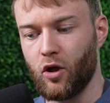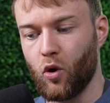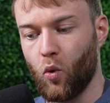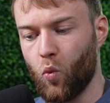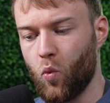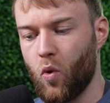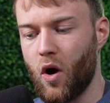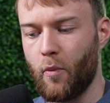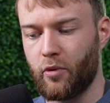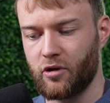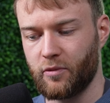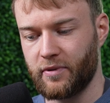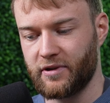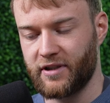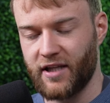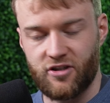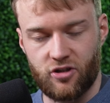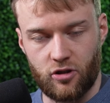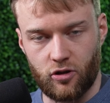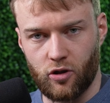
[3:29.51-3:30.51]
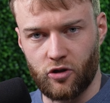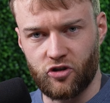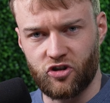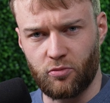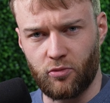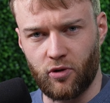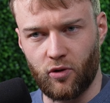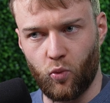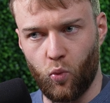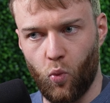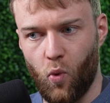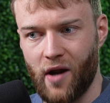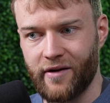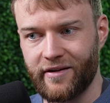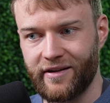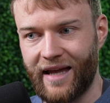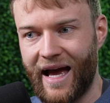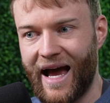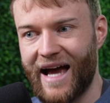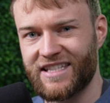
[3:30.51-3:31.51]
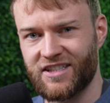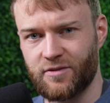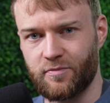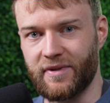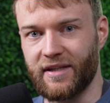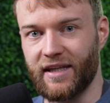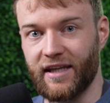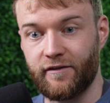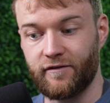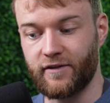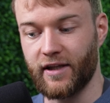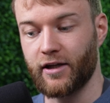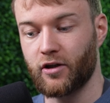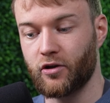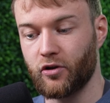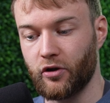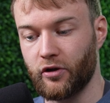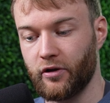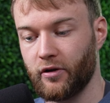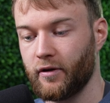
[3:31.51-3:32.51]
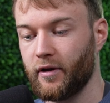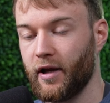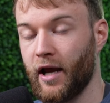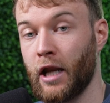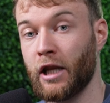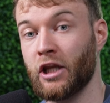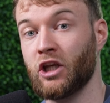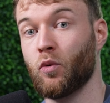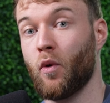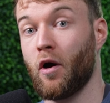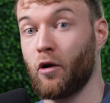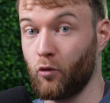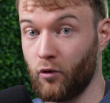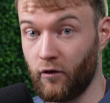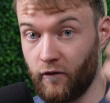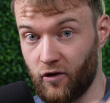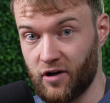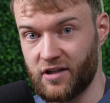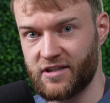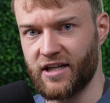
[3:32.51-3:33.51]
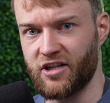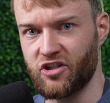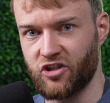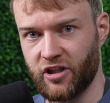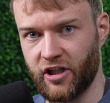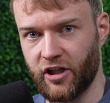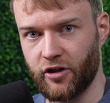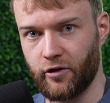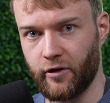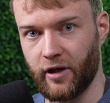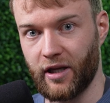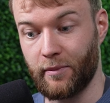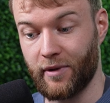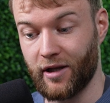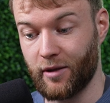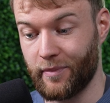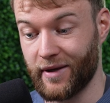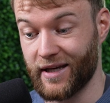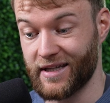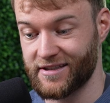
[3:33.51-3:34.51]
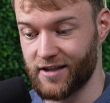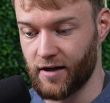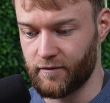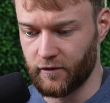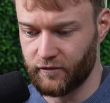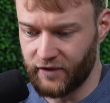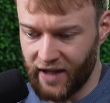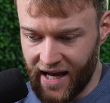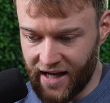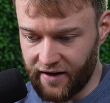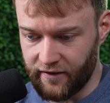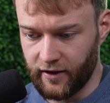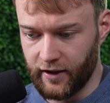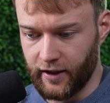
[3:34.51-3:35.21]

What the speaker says: What would a potential customer want to ask me if they could? And then you want to reverse engineer your email based off of that.